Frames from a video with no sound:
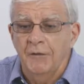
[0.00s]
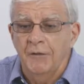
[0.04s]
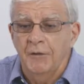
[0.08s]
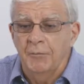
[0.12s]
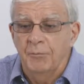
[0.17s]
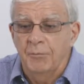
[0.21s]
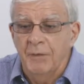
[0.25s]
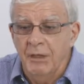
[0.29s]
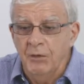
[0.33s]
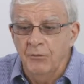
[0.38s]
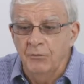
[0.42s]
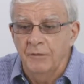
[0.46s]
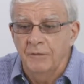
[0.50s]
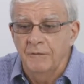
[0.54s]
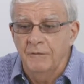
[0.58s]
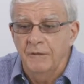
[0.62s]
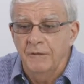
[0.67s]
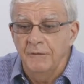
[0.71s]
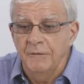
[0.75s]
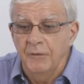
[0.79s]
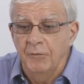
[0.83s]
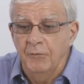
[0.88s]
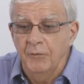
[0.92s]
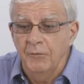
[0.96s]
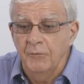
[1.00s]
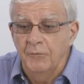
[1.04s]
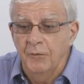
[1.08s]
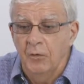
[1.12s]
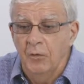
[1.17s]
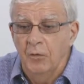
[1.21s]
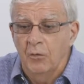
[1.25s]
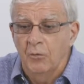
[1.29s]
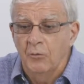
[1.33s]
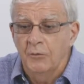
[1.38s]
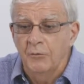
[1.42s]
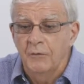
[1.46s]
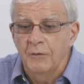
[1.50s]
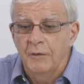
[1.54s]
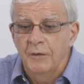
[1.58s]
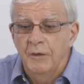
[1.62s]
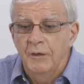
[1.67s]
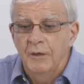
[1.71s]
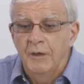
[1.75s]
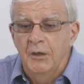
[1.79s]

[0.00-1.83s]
that matrices are involved,